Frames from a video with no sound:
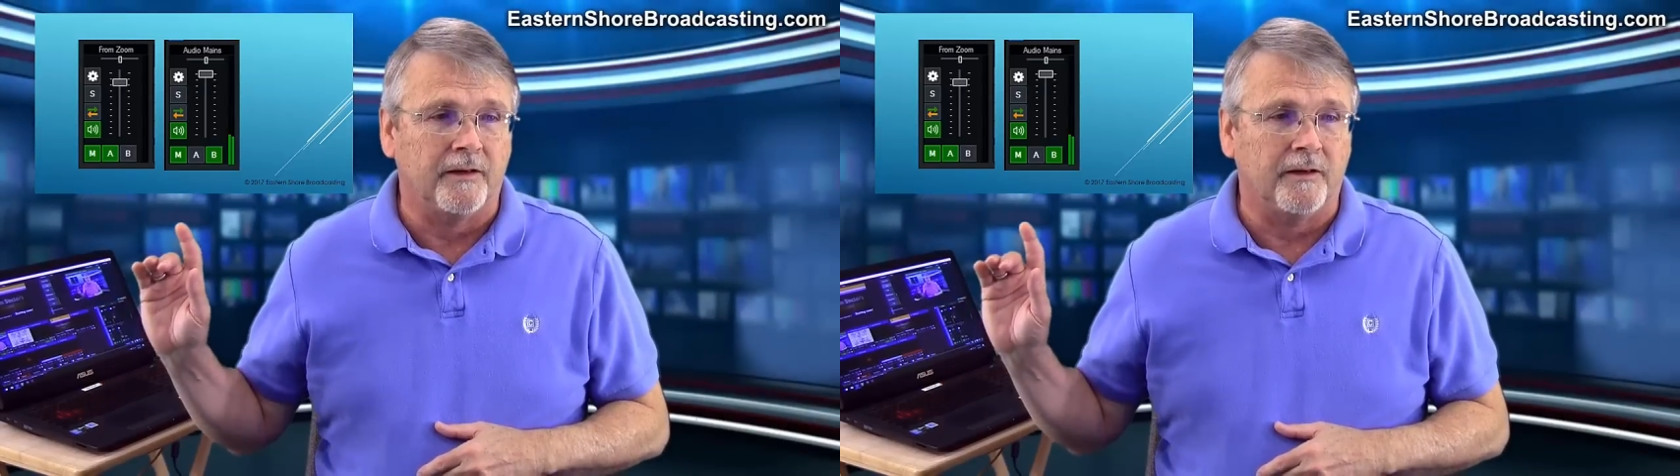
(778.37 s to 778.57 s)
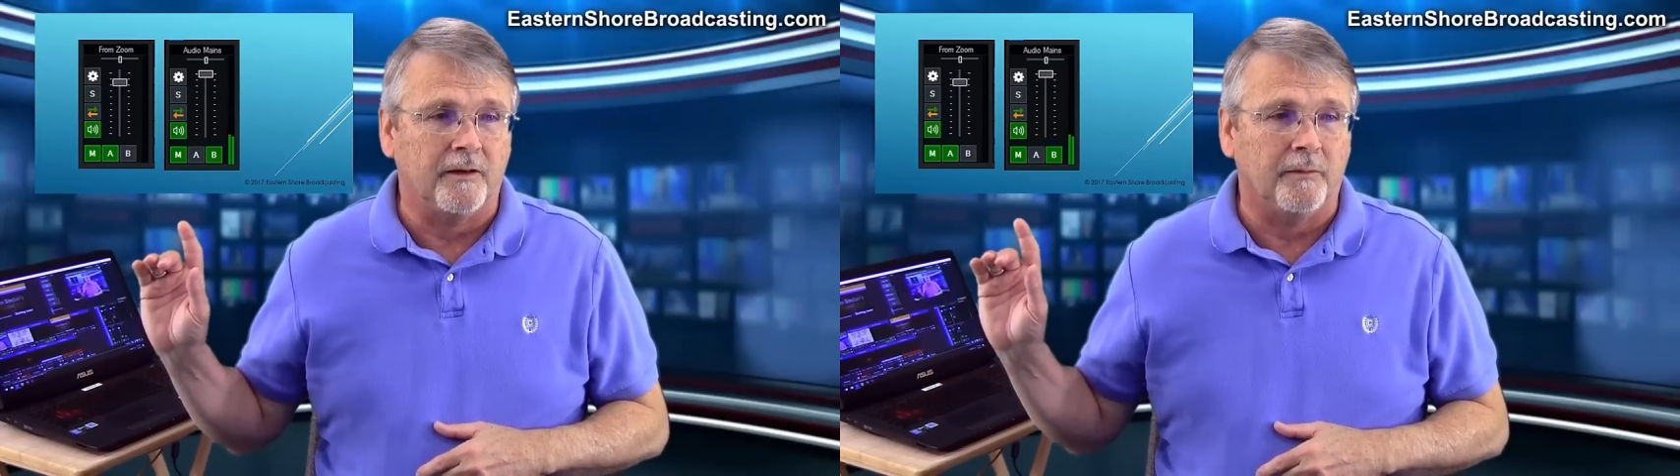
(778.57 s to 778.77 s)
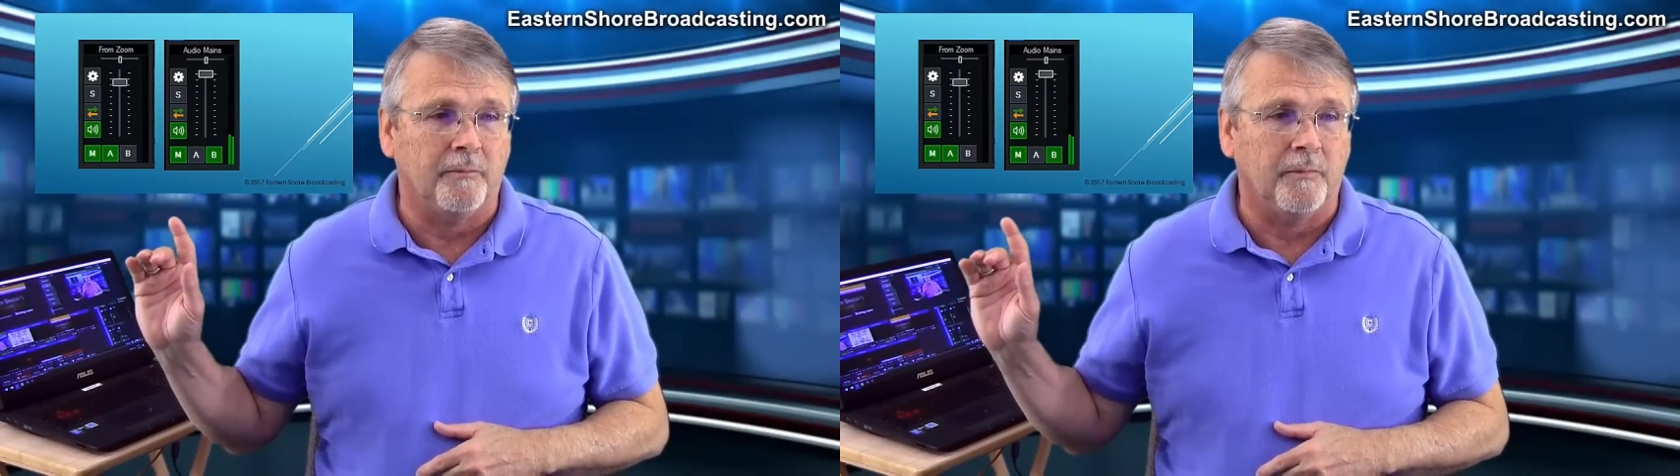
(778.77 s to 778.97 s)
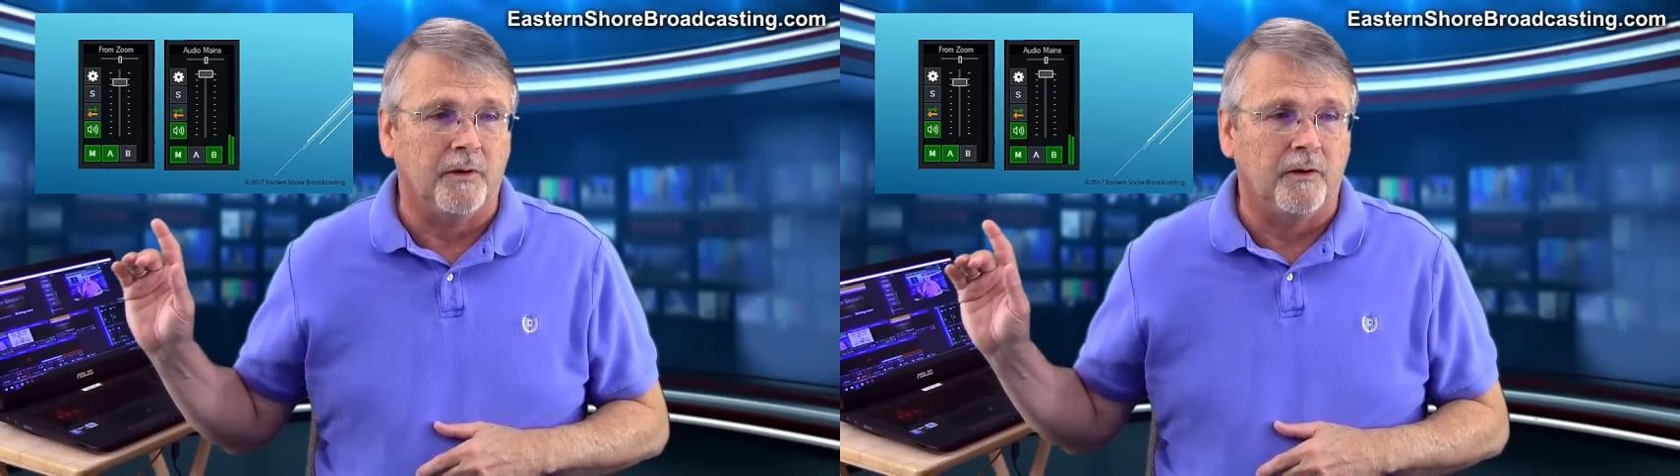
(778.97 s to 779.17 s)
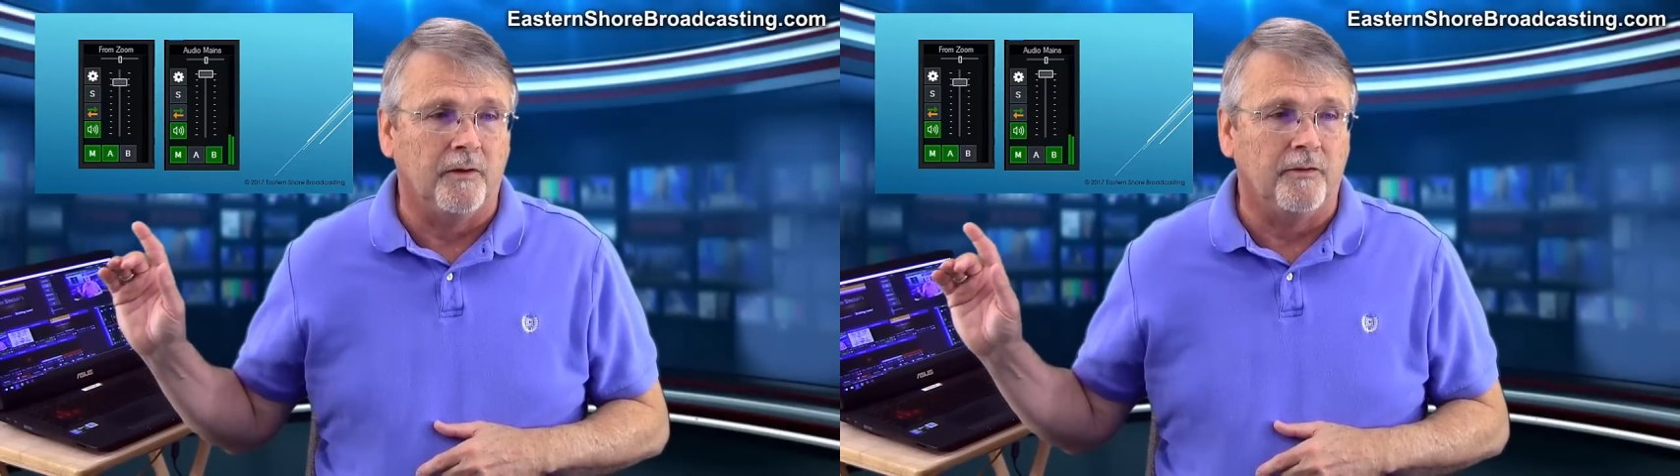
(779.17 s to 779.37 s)
Um,
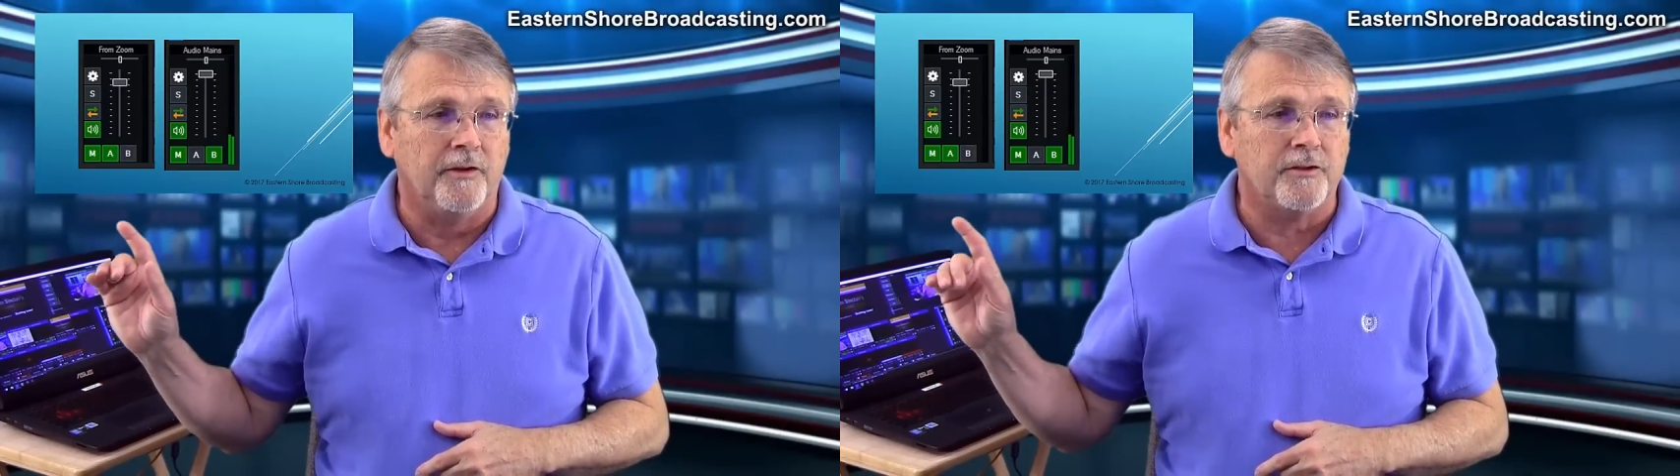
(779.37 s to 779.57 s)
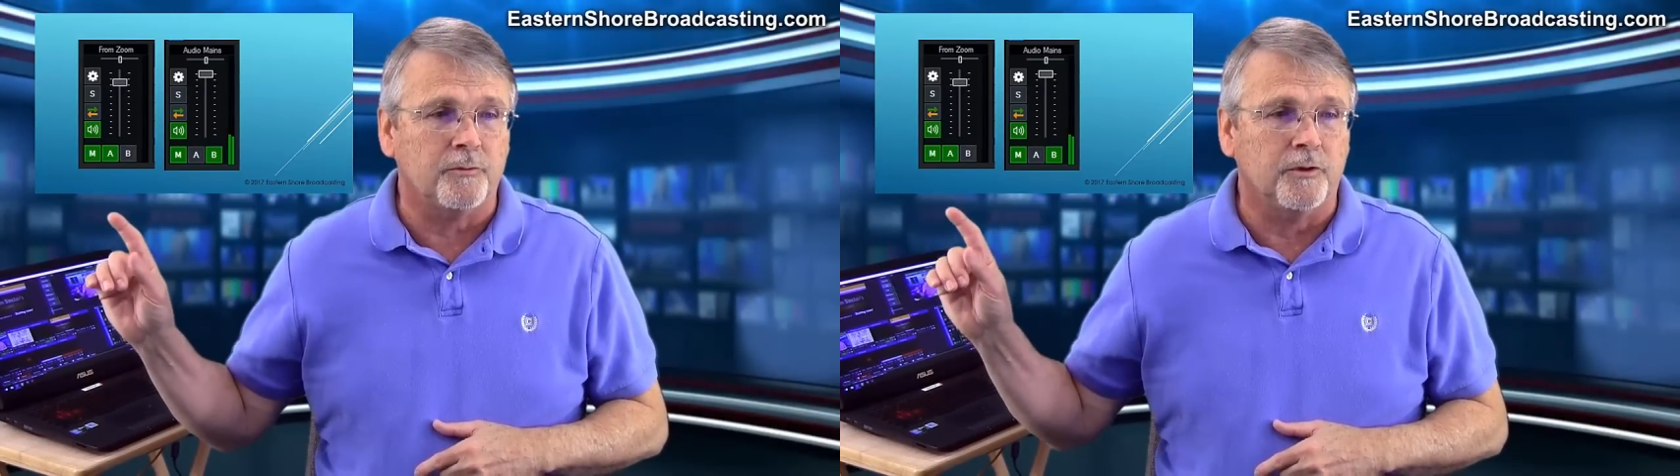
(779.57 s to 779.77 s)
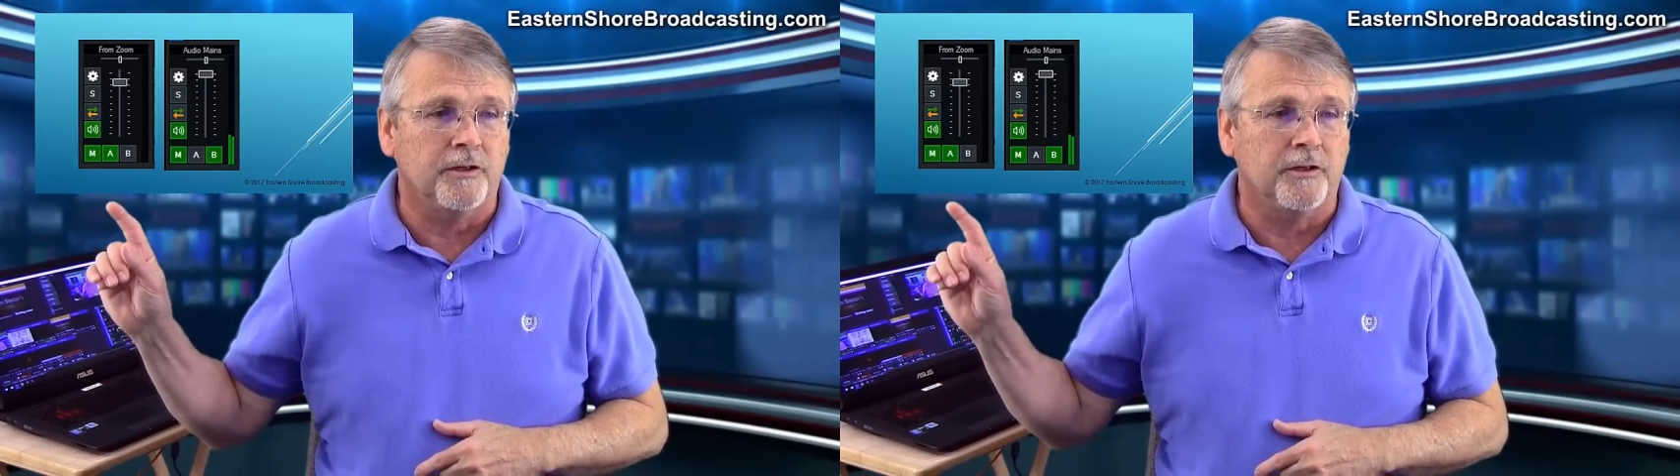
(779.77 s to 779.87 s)
this